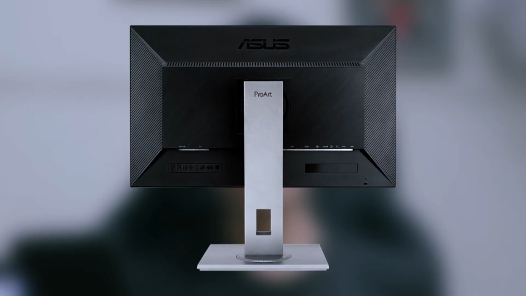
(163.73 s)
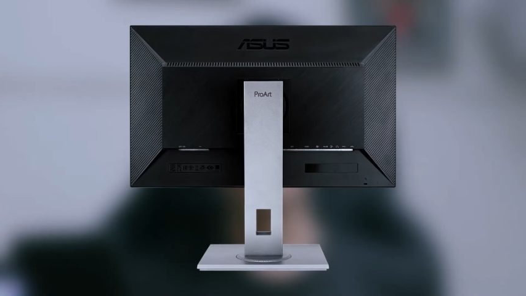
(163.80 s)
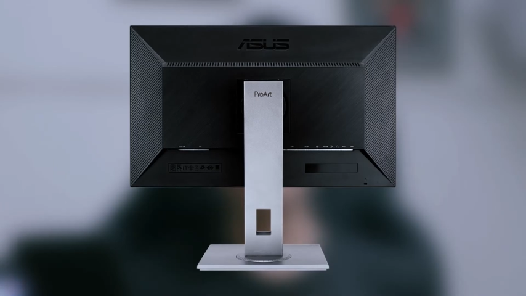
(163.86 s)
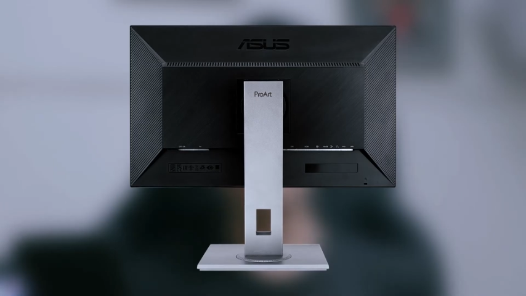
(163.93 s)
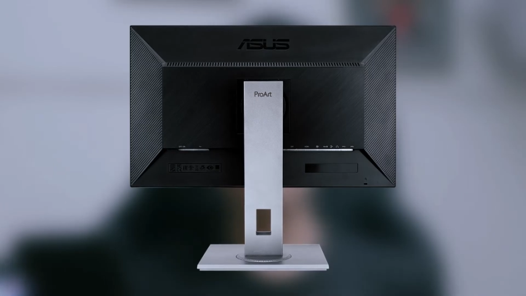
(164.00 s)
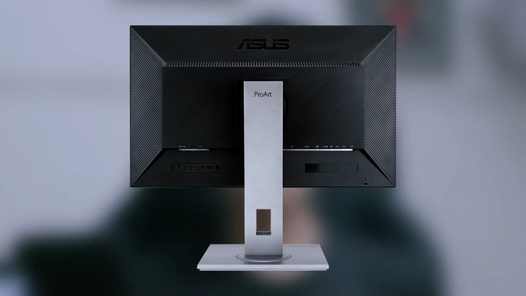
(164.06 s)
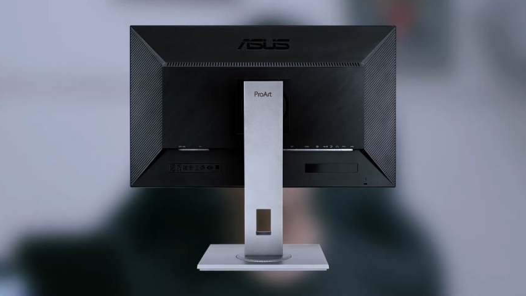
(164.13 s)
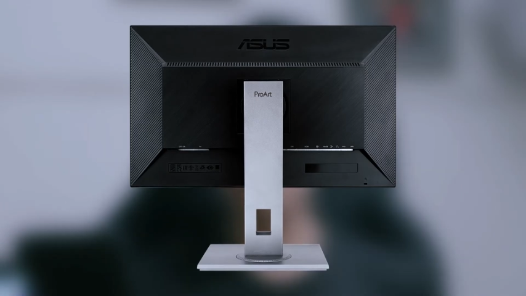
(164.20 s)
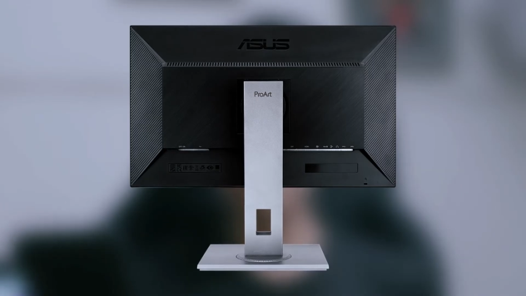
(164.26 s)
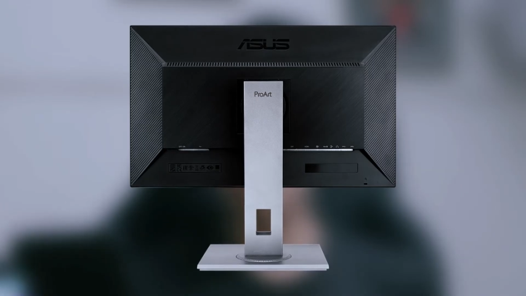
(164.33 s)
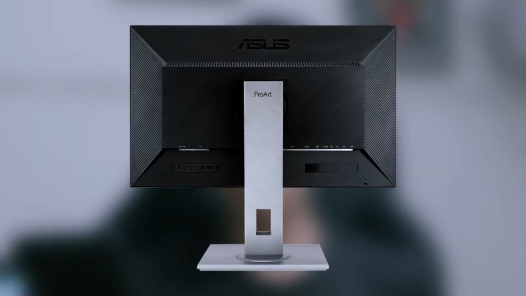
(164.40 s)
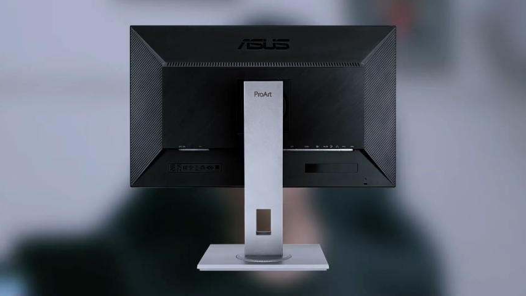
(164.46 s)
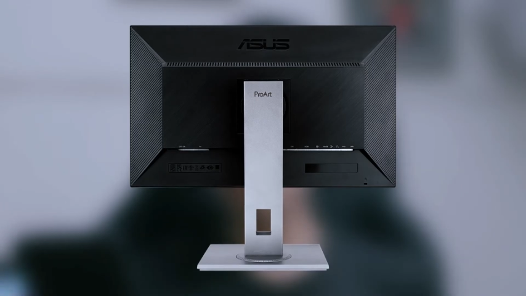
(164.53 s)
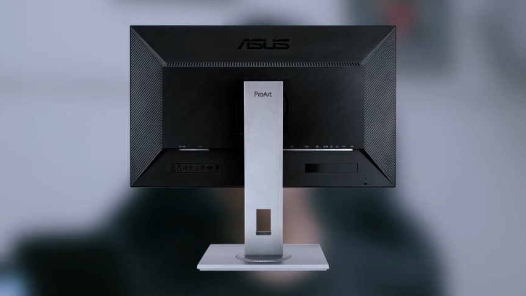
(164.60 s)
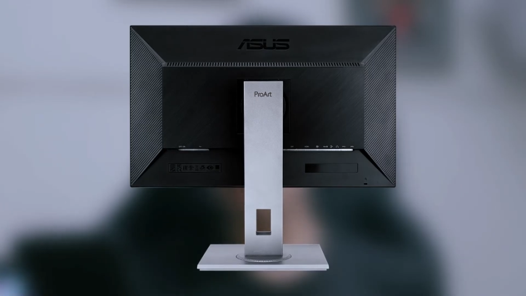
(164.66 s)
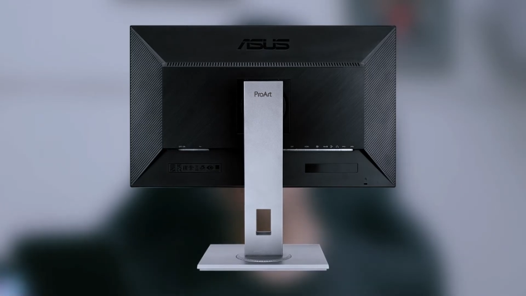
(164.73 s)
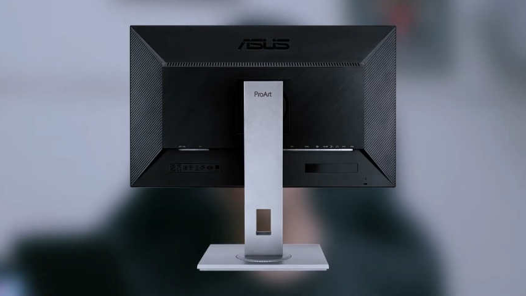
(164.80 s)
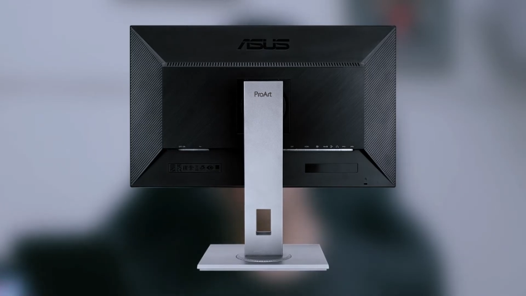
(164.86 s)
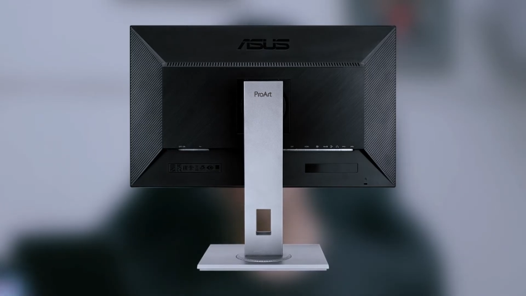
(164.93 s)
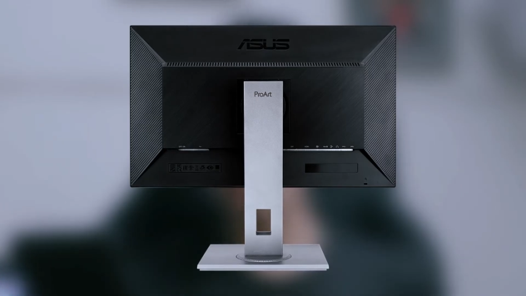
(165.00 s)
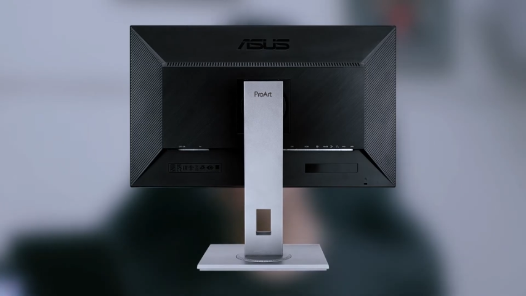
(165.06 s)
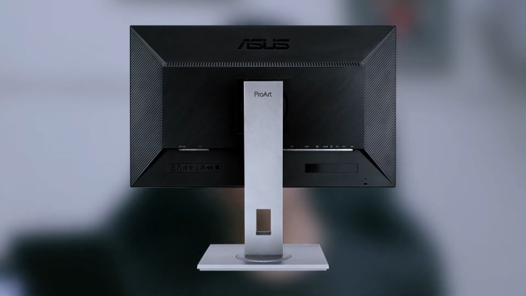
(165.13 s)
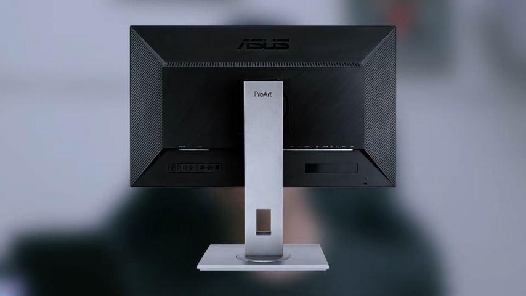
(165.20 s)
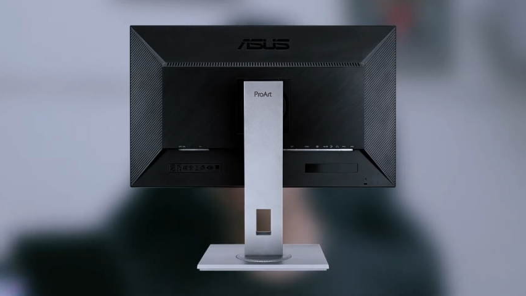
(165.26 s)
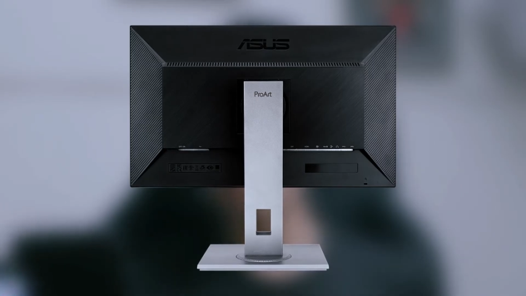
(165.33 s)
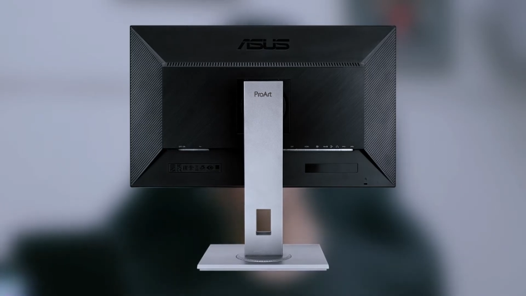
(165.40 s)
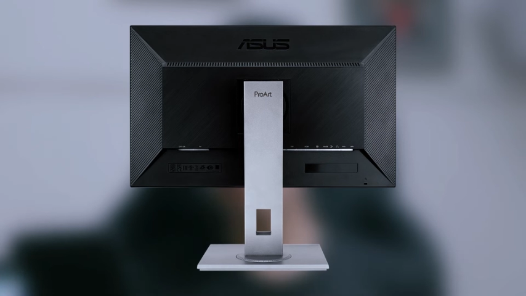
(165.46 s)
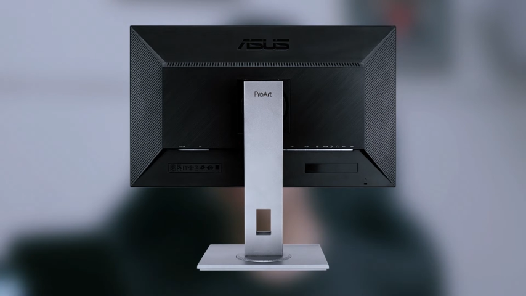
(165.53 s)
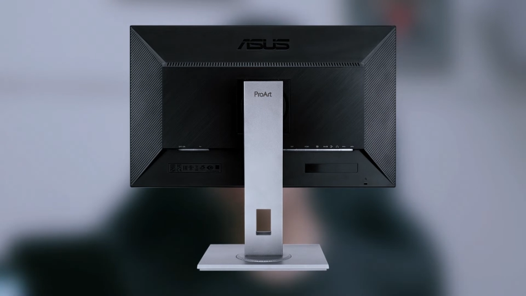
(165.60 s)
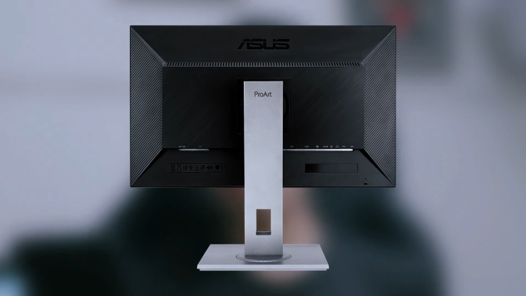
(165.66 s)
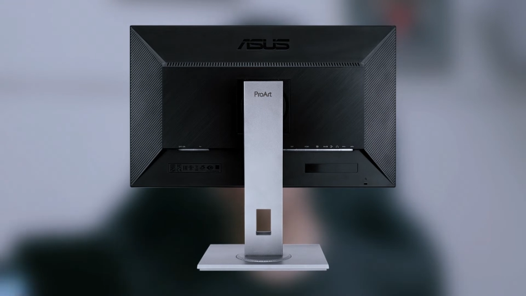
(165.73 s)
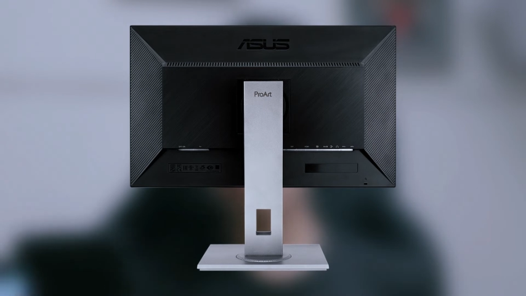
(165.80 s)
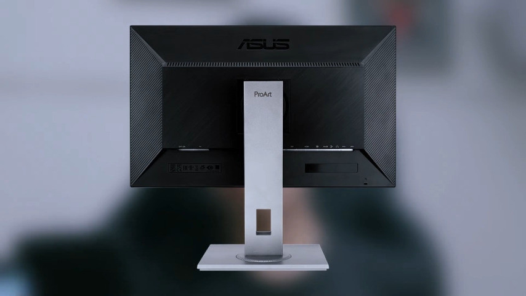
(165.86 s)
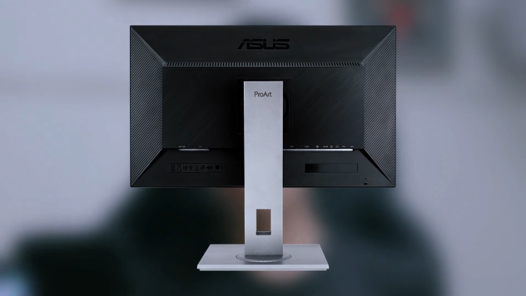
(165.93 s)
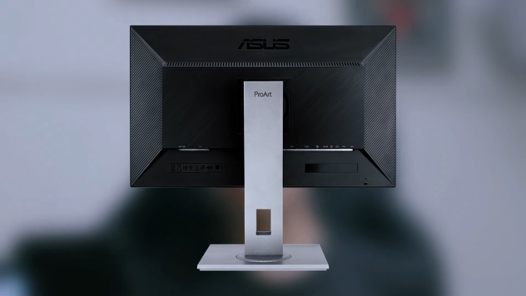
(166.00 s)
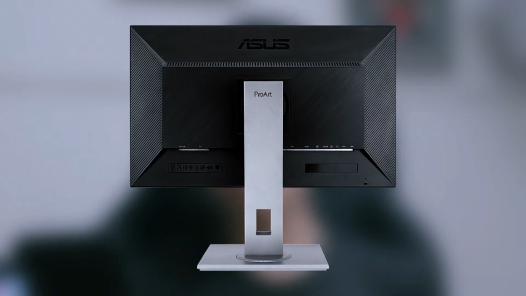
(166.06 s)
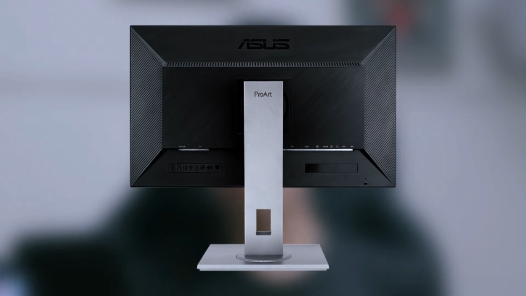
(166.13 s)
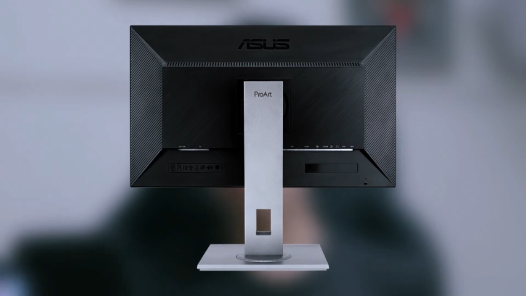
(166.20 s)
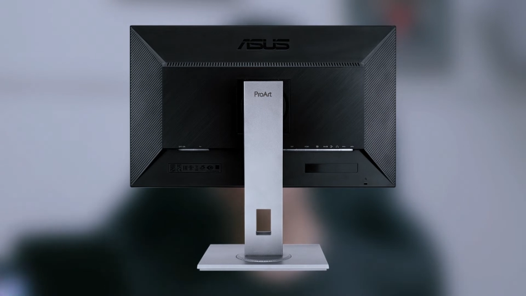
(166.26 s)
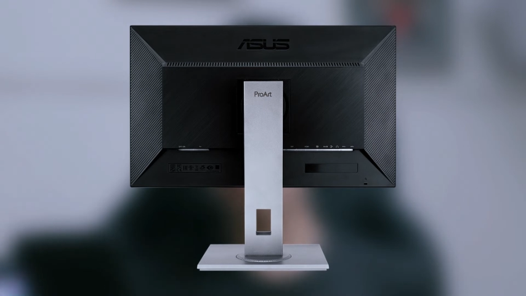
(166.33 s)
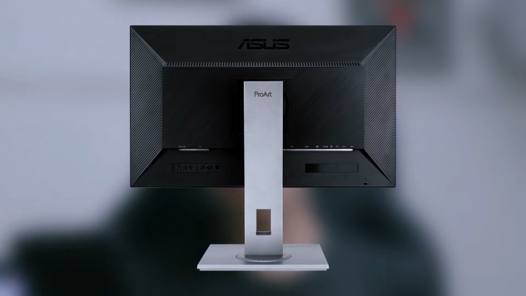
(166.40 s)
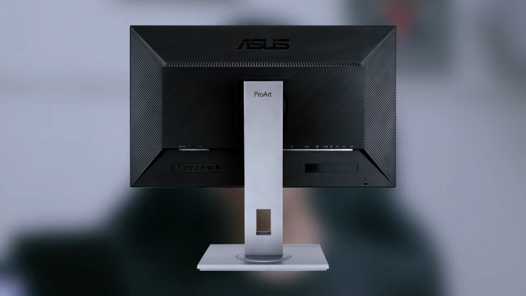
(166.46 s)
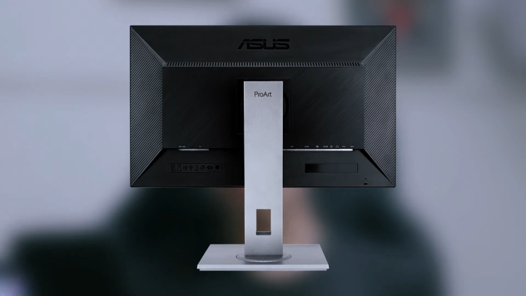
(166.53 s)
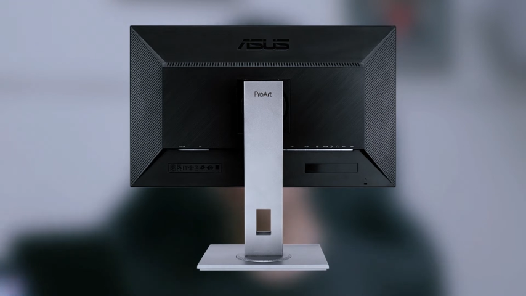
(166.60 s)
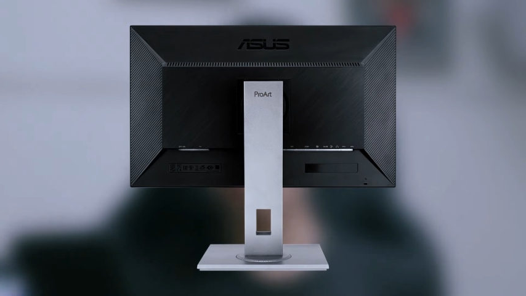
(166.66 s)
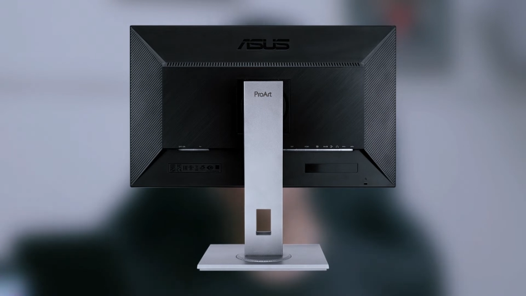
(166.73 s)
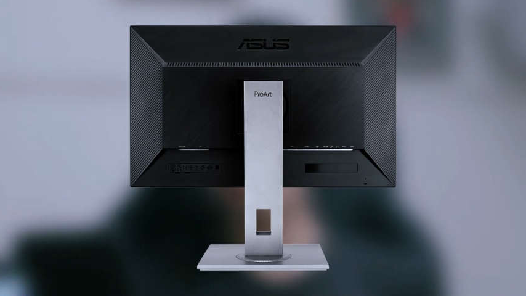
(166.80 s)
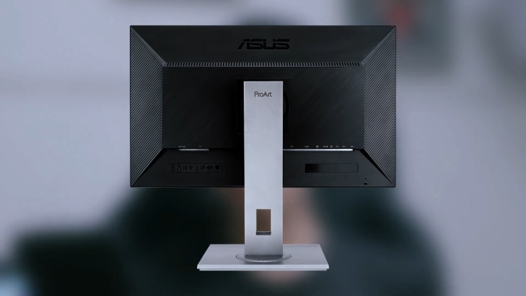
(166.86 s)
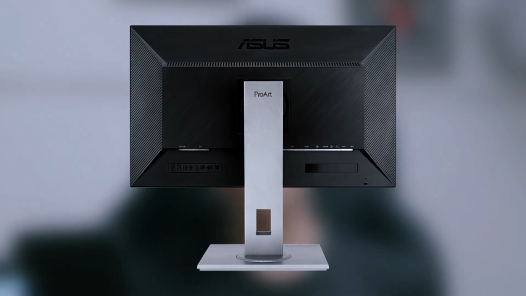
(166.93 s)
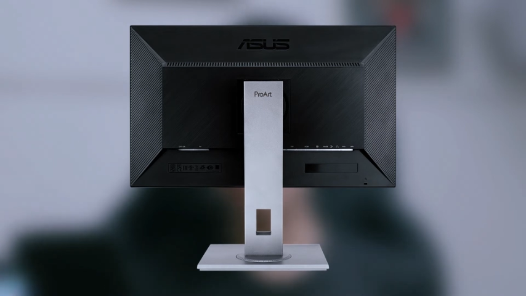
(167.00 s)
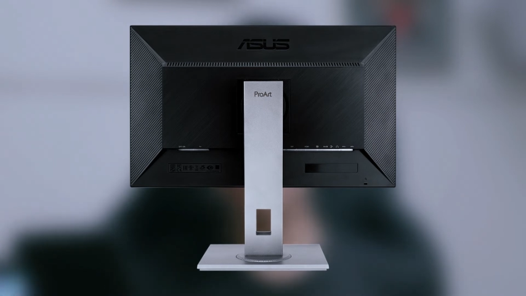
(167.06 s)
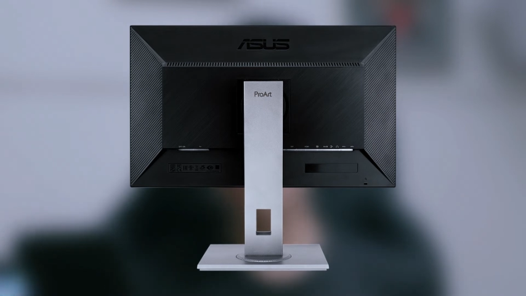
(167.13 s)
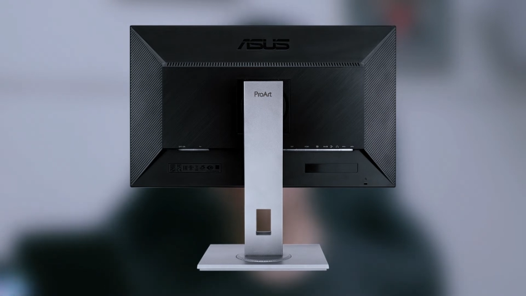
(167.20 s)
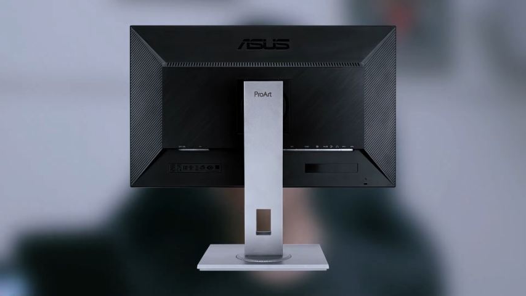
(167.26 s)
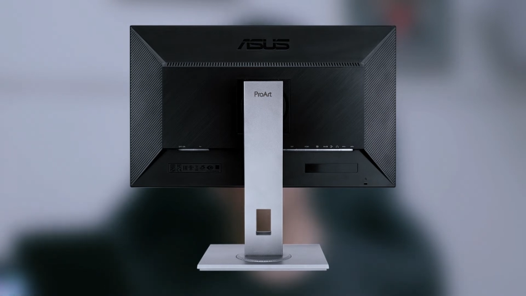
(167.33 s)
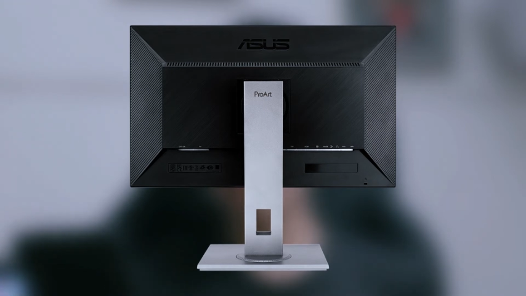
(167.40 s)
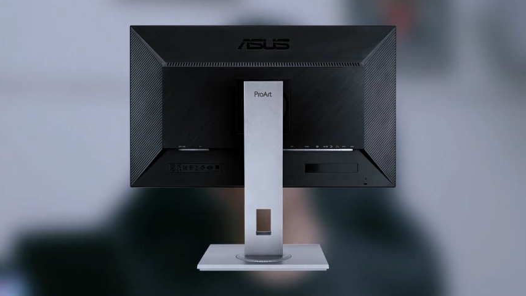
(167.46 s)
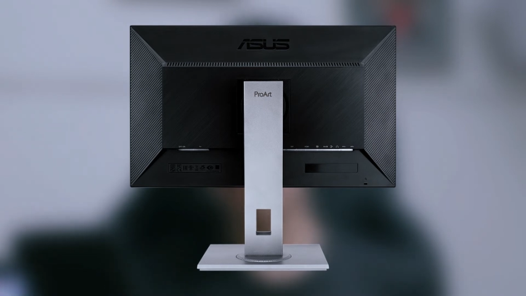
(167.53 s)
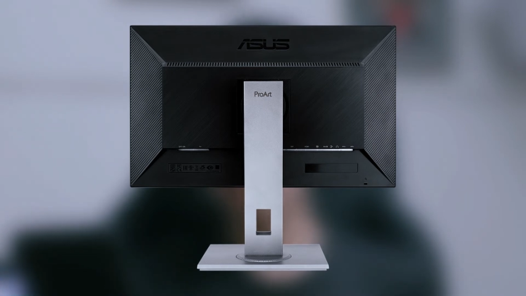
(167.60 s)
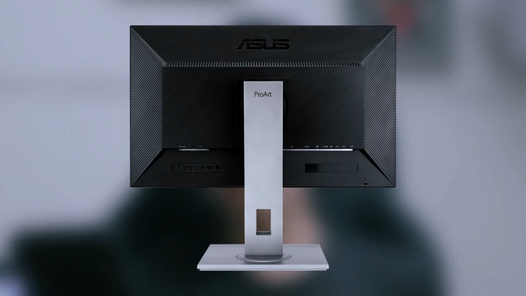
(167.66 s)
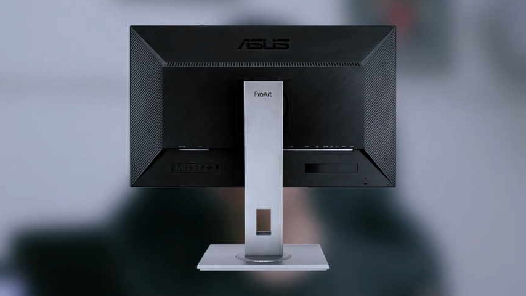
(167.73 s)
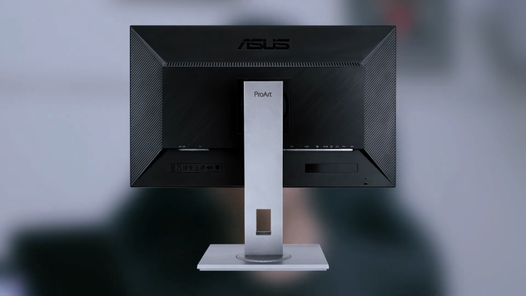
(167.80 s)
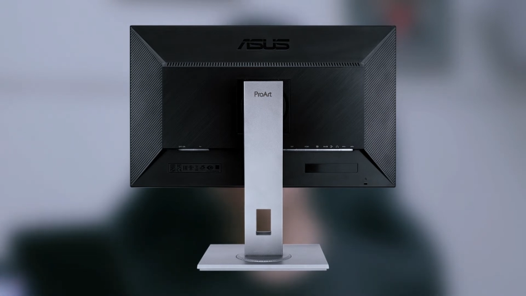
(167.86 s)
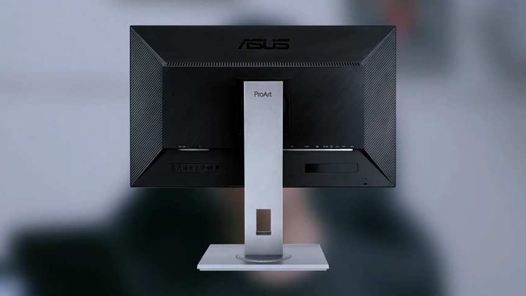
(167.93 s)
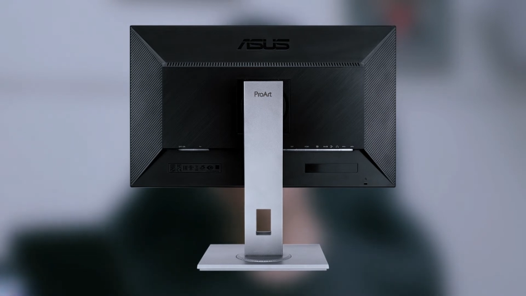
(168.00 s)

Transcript: No face is visible, so there are no lips to read.